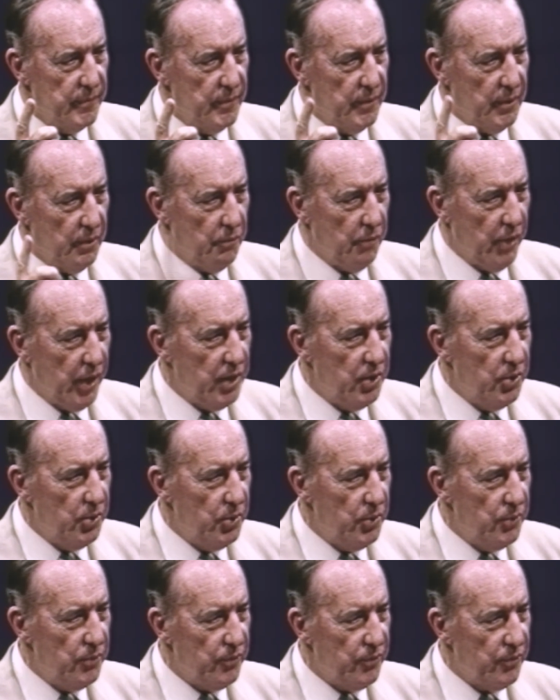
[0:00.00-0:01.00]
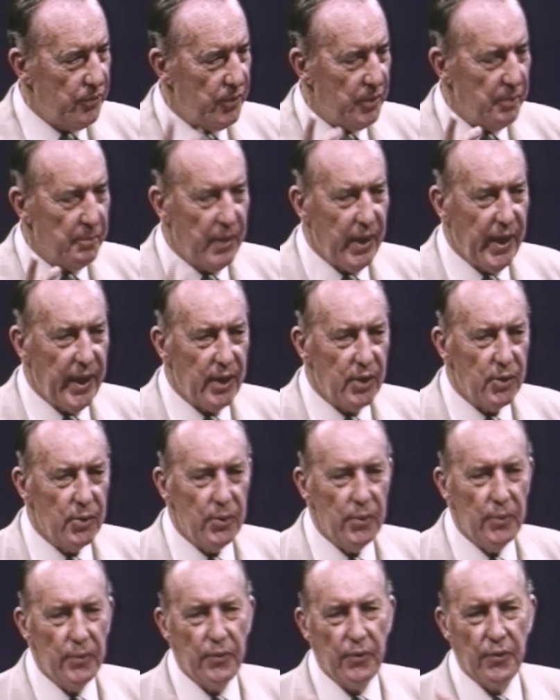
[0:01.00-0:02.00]
The red horse, the black
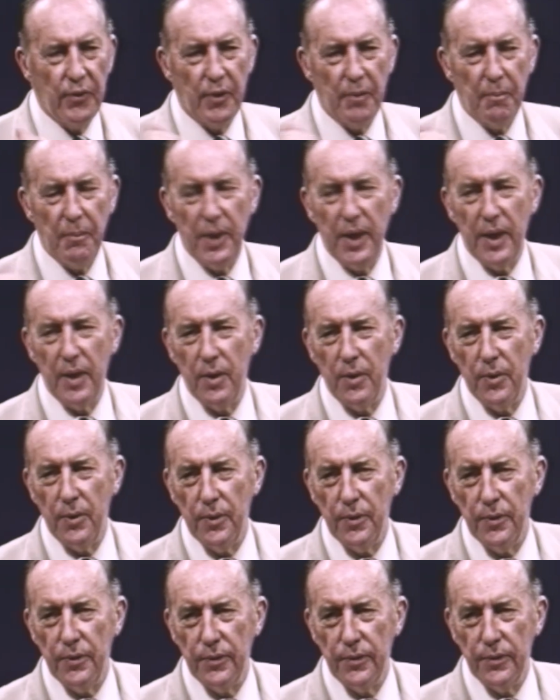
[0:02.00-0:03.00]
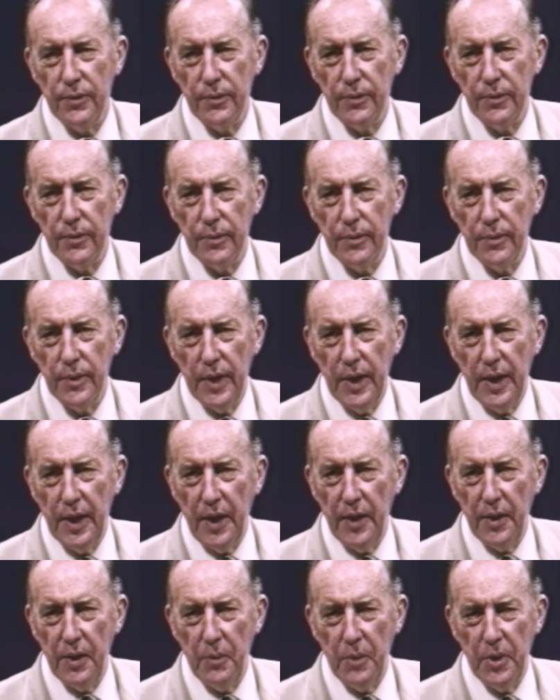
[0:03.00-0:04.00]
horse, the pale horse. In
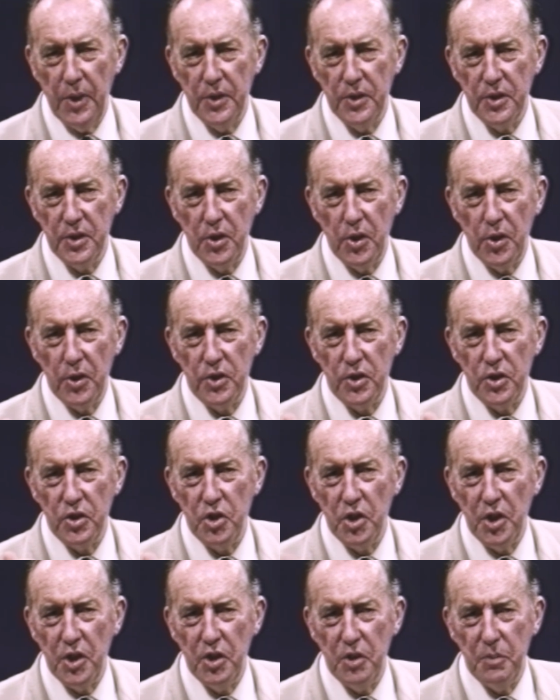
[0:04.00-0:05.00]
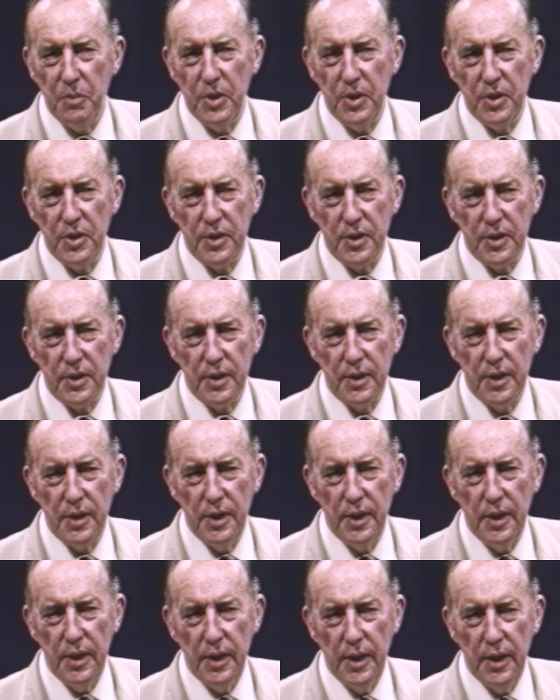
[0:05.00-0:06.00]
other words, God's judgments
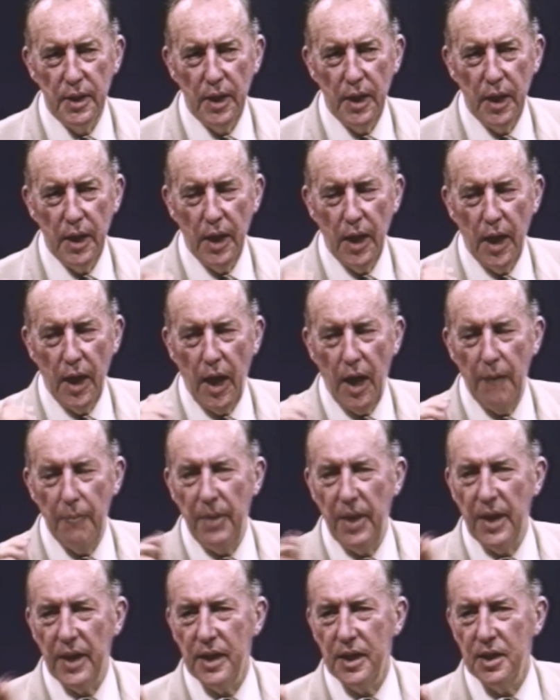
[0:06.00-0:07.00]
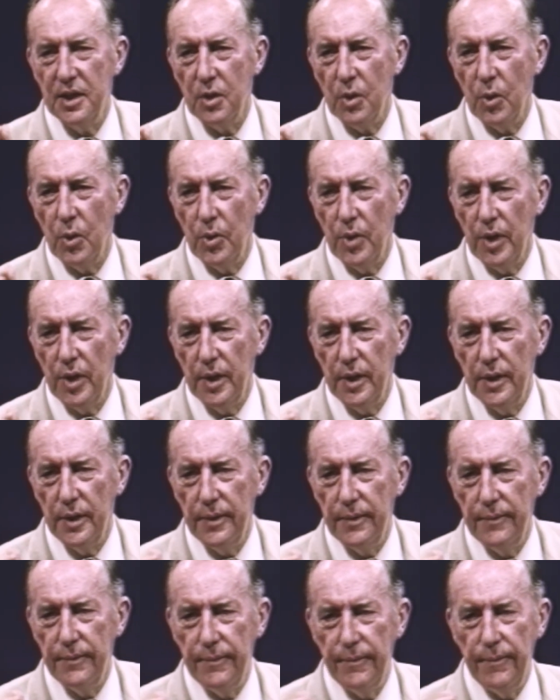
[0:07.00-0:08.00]
are by his order.
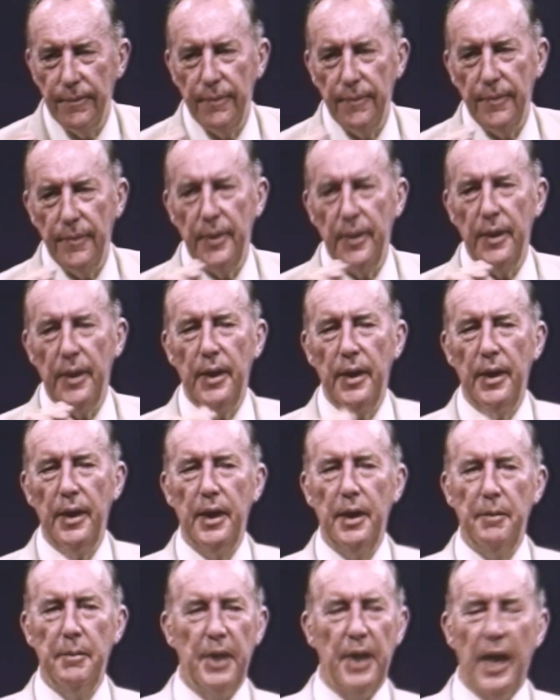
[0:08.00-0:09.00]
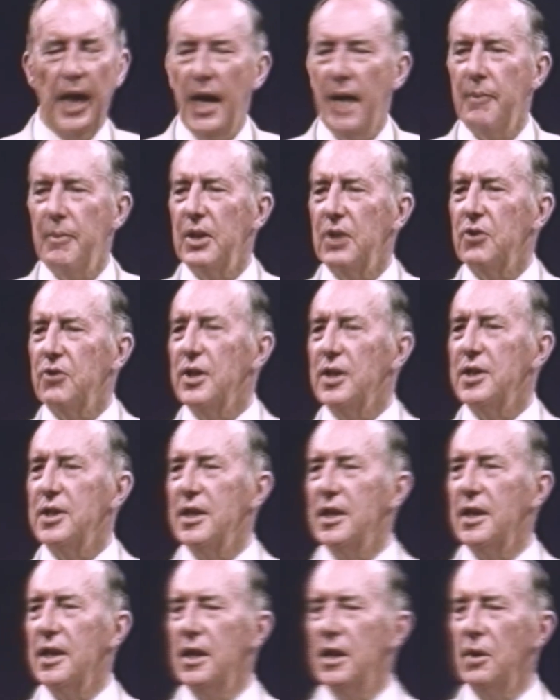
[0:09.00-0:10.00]
But I'm
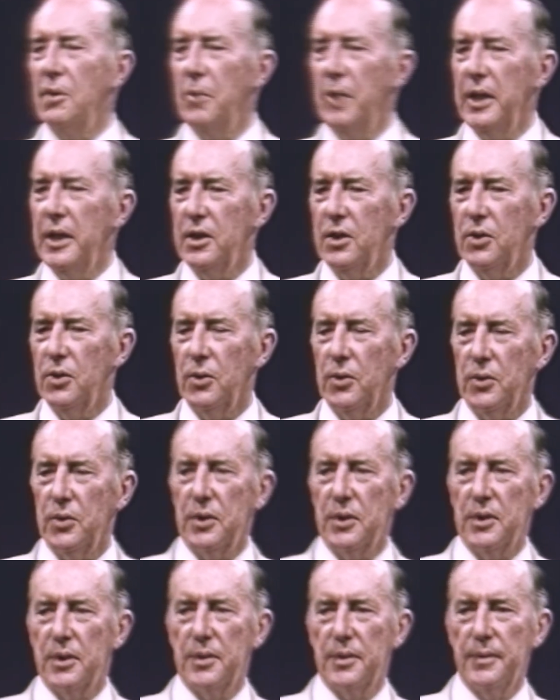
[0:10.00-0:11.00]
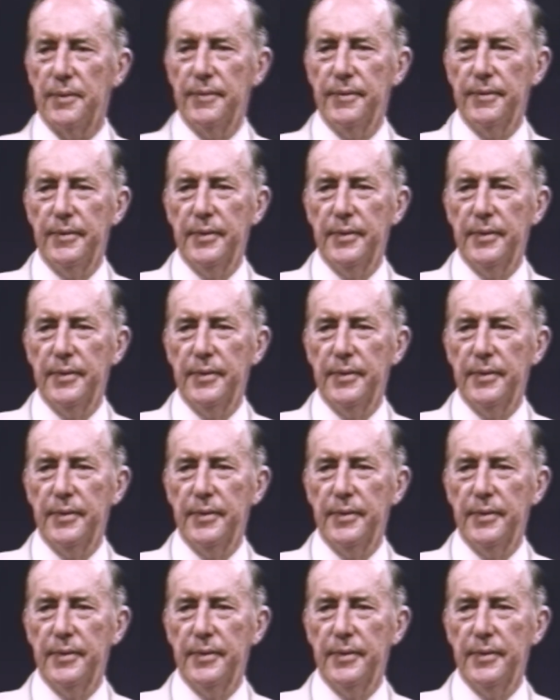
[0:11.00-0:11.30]
interested in the white horse.